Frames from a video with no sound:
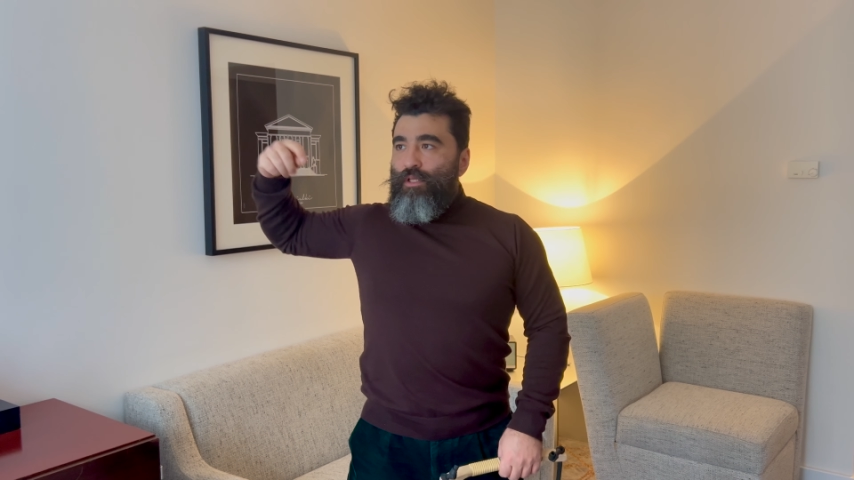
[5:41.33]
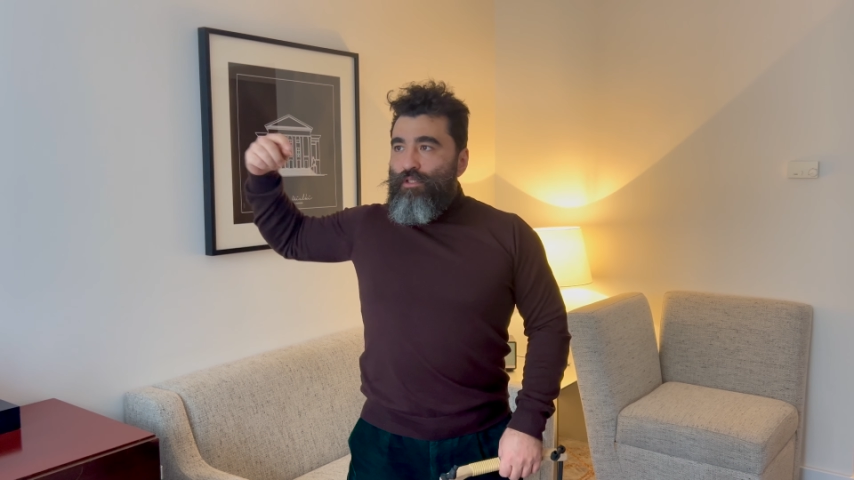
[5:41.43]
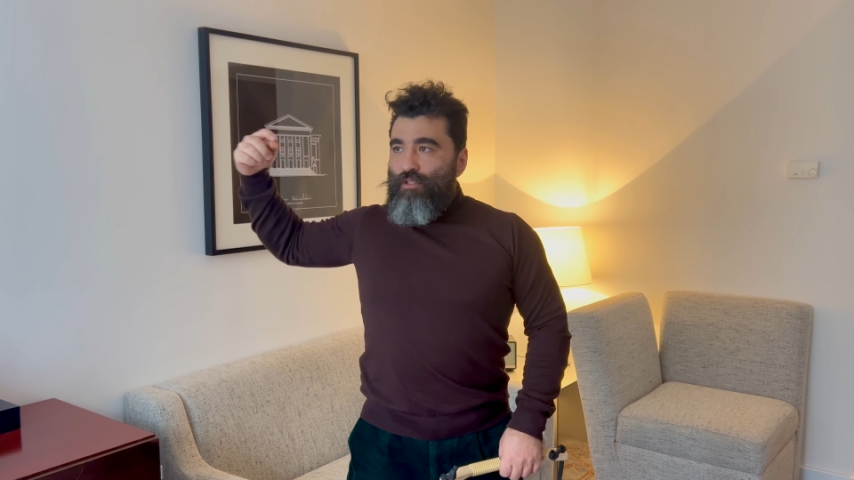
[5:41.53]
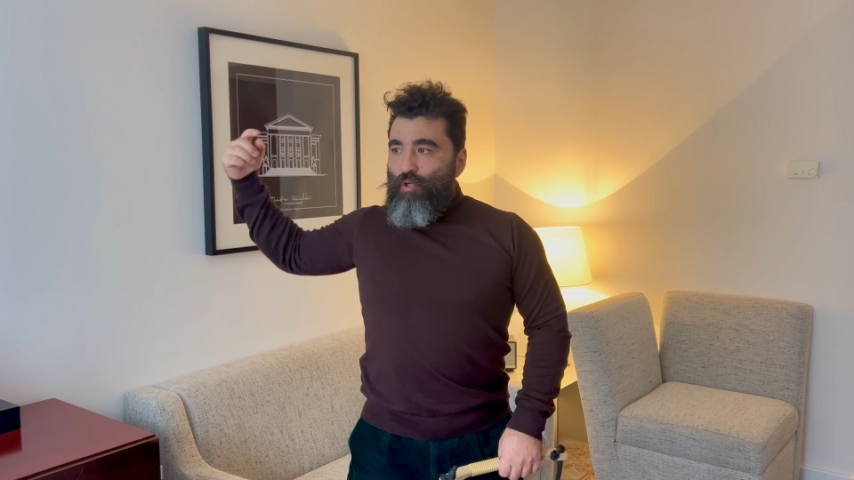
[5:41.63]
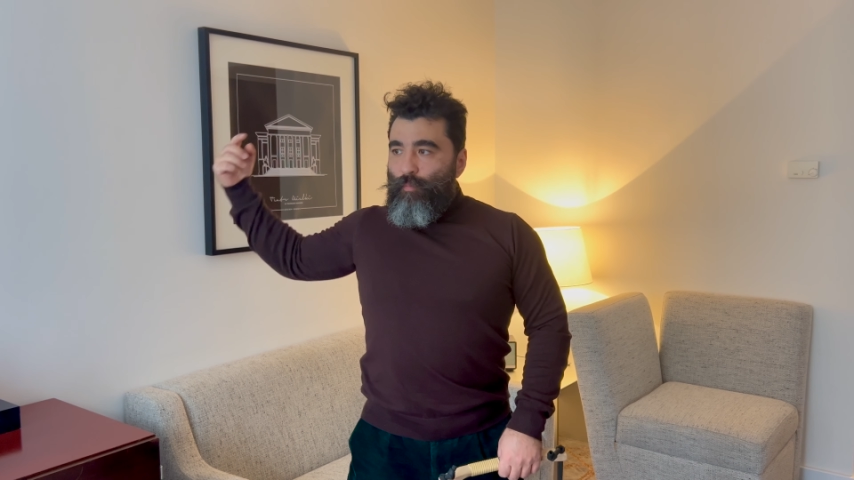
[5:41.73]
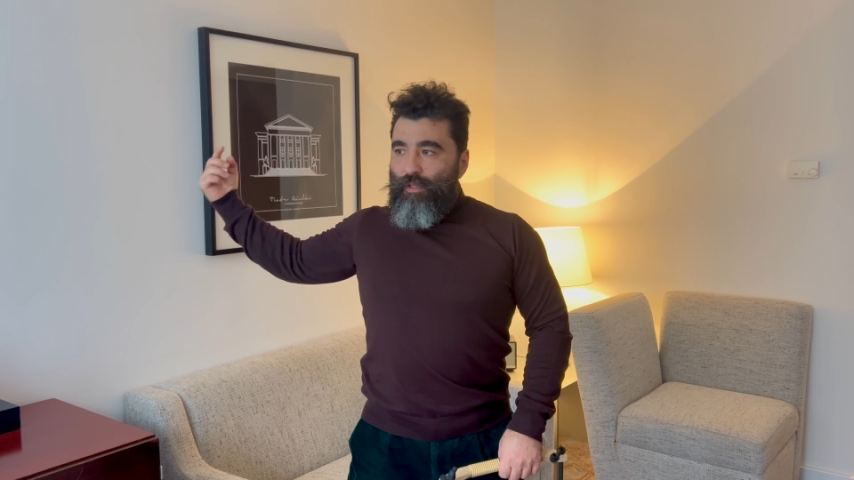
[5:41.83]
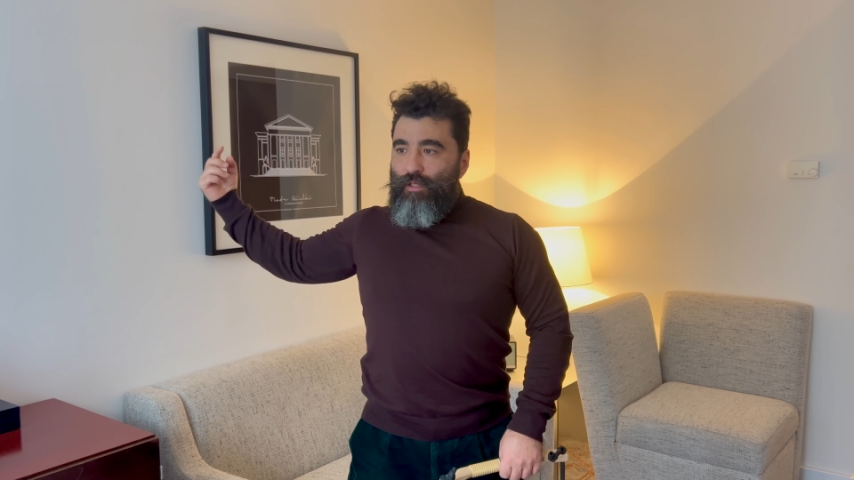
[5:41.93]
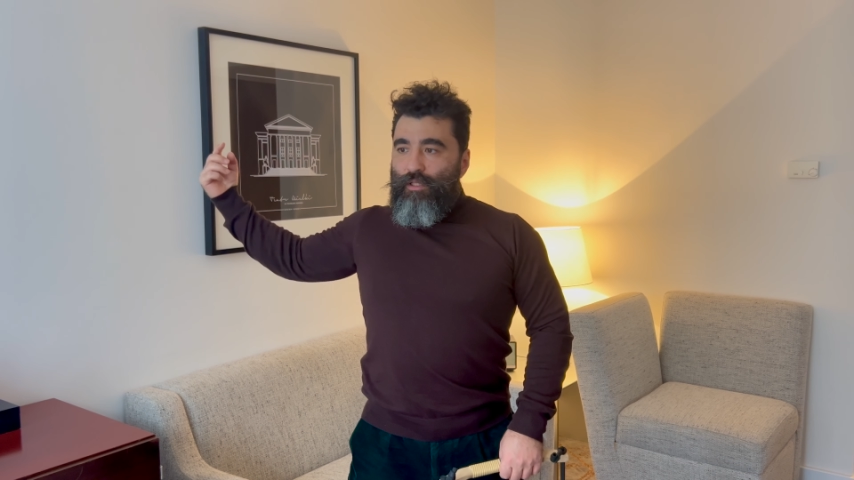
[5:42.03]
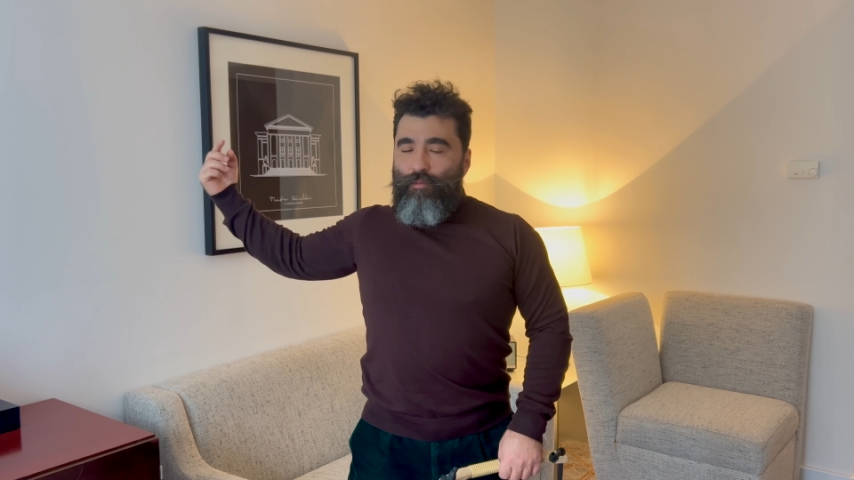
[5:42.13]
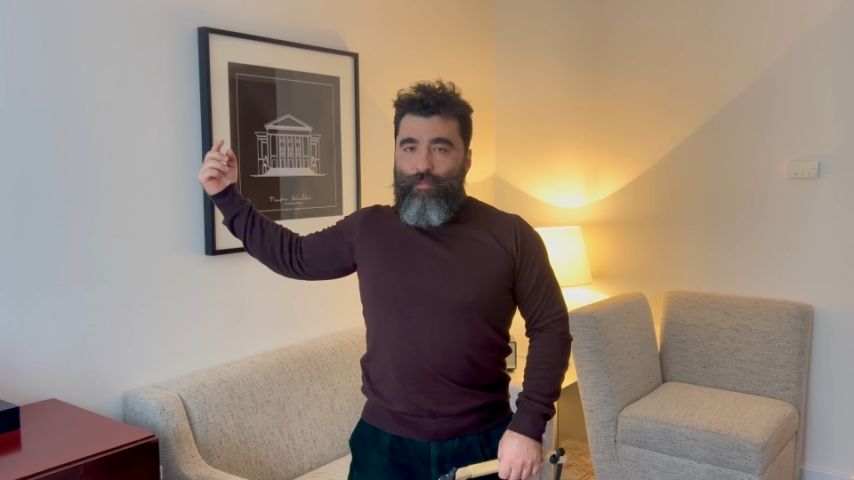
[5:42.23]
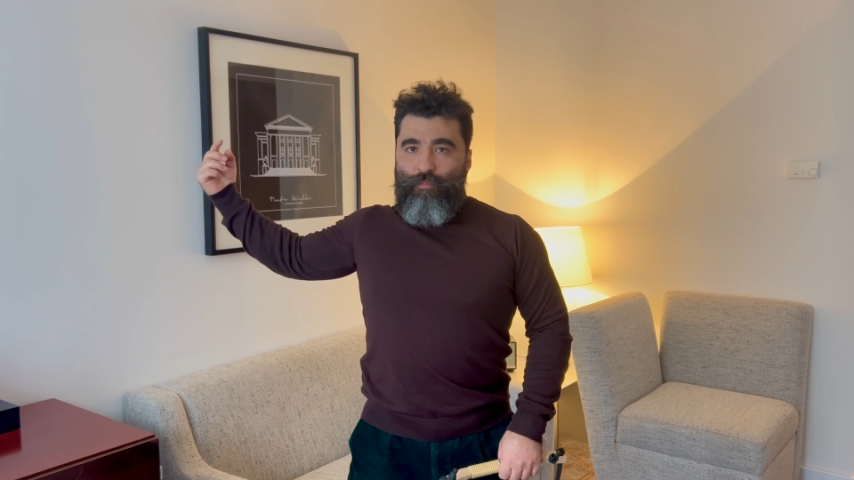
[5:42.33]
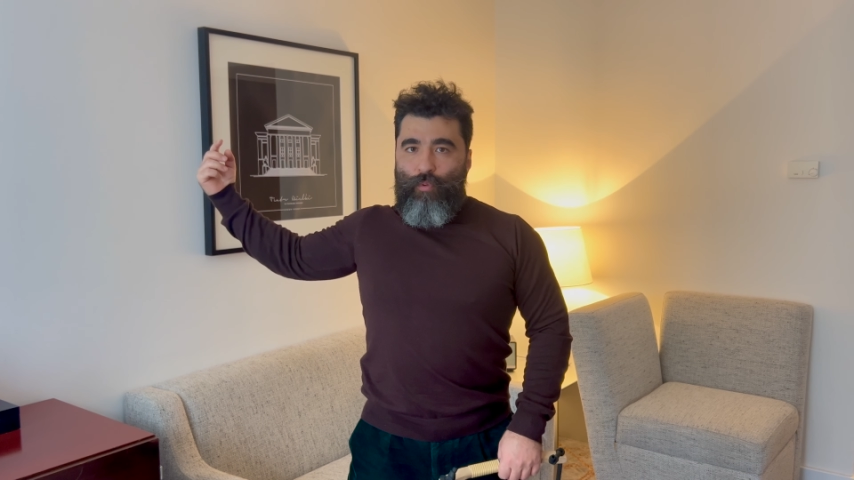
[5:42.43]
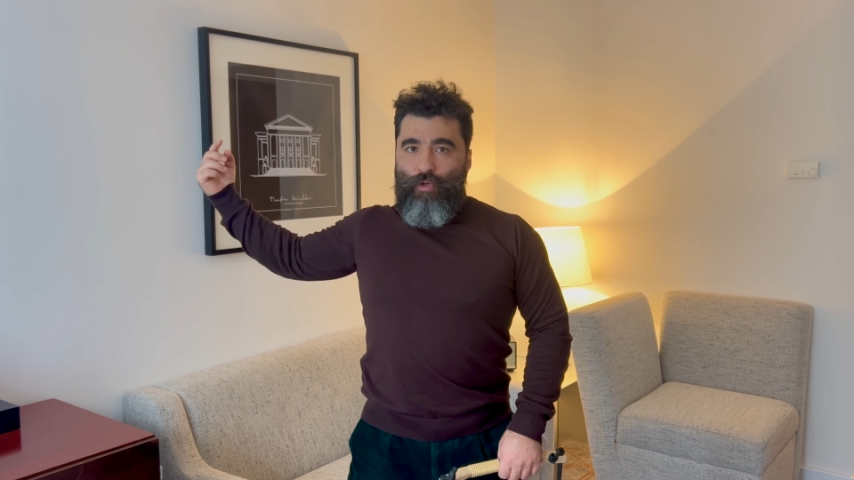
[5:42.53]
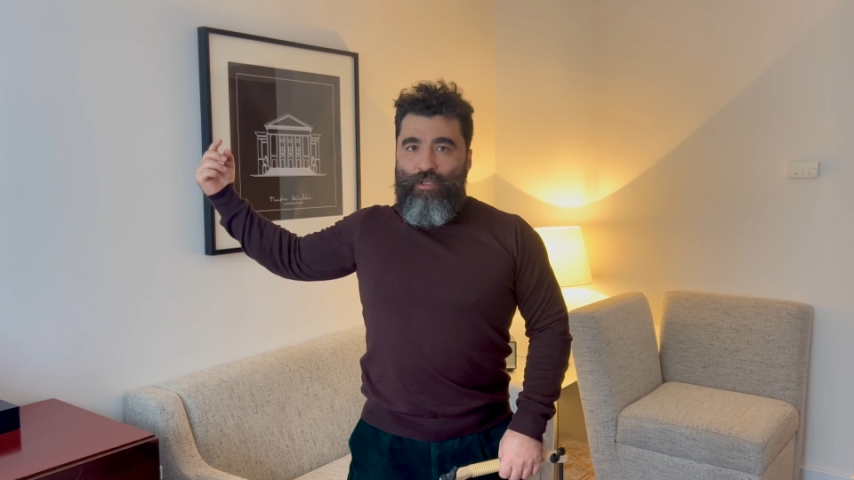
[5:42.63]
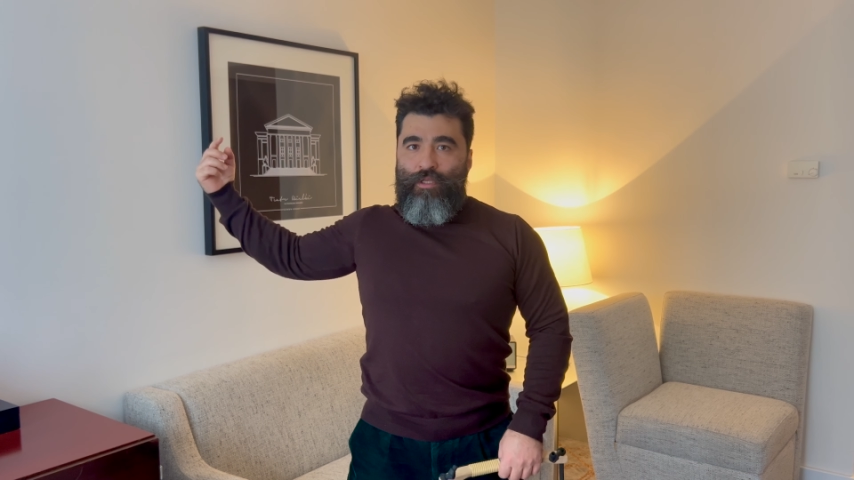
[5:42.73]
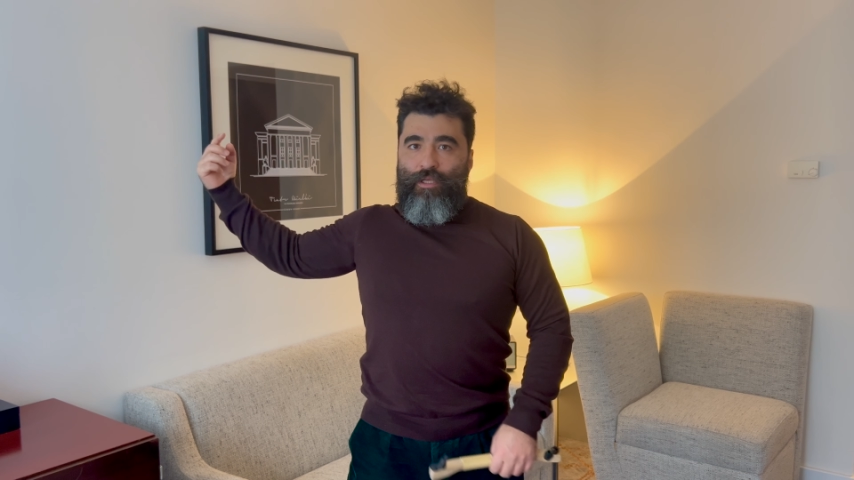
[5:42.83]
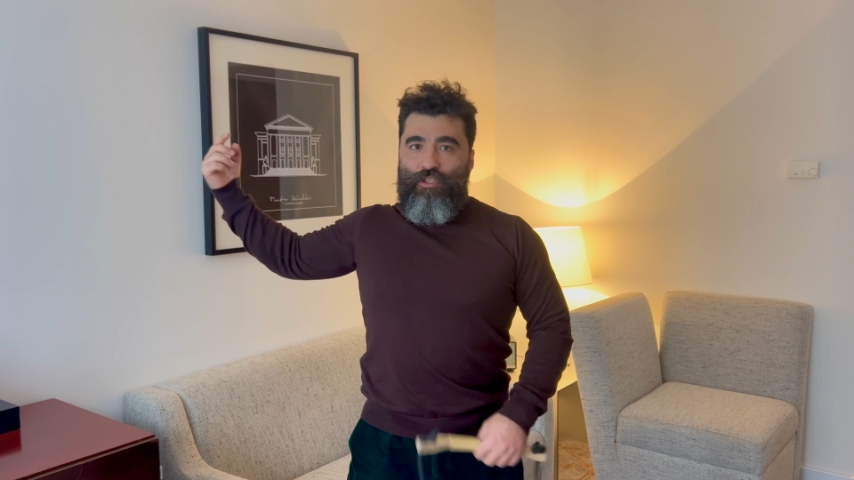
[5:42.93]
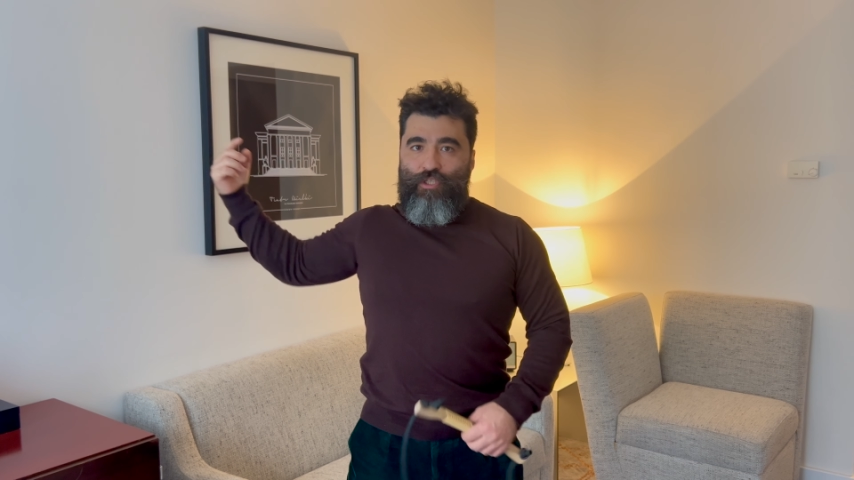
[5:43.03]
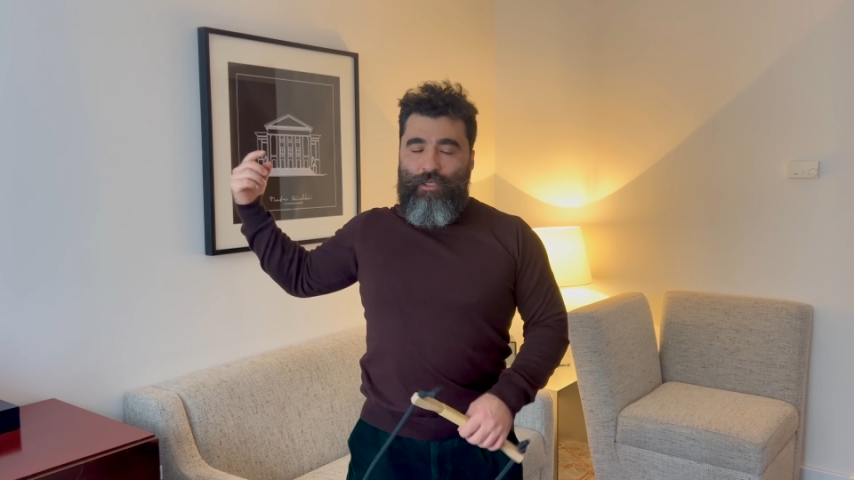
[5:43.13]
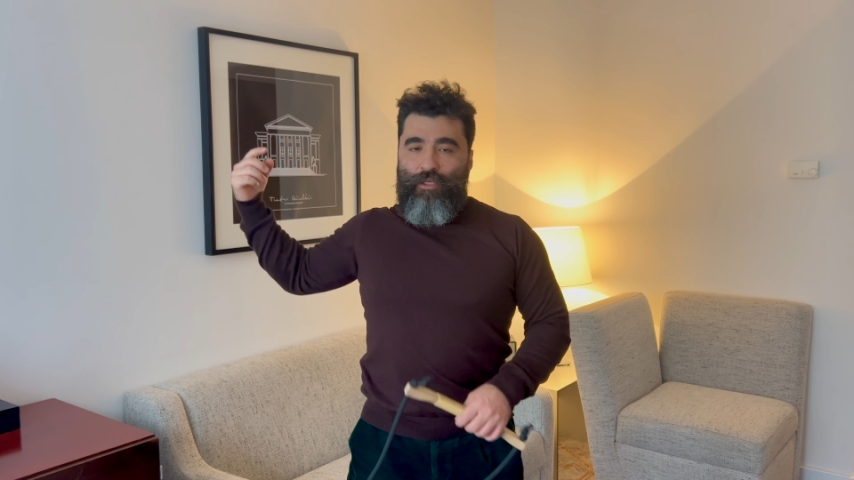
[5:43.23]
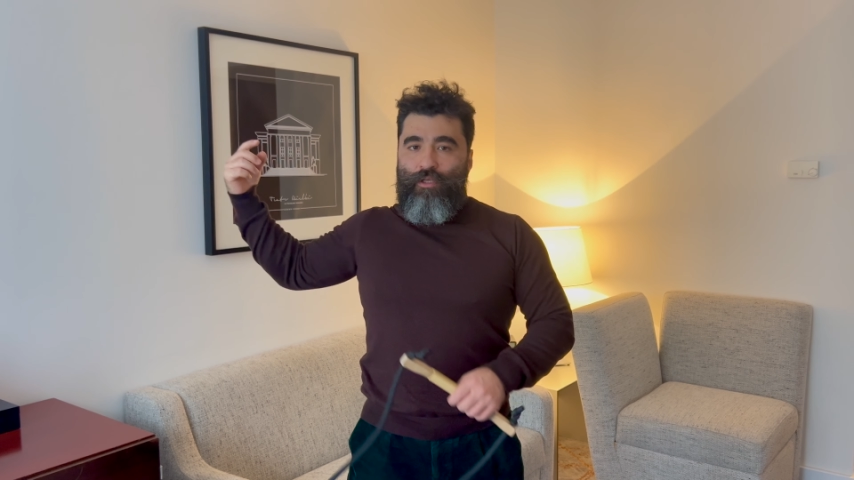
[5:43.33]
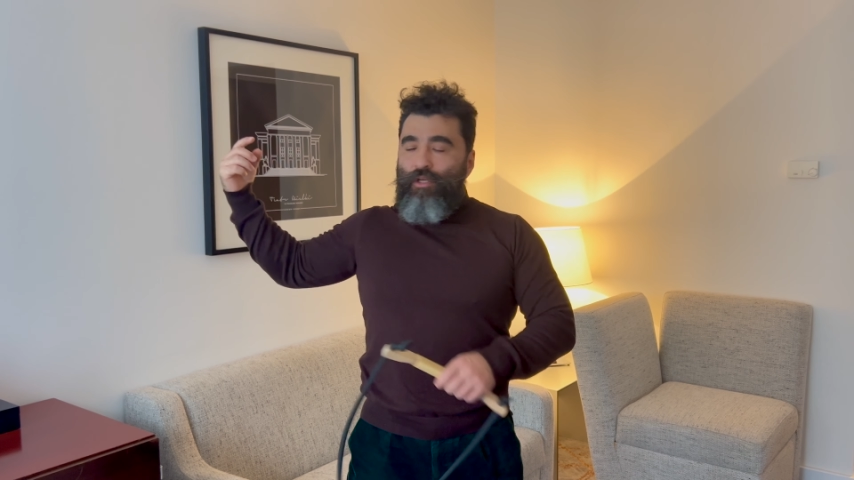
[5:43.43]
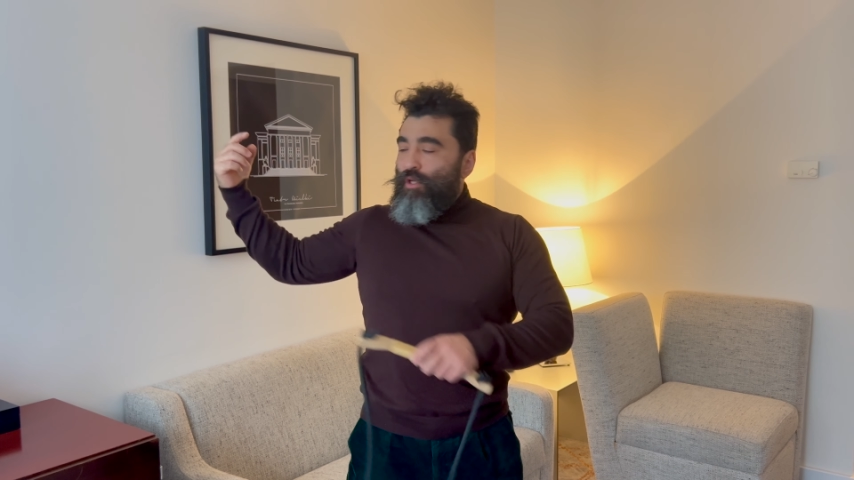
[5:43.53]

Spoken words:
stopping in the midpoint and checking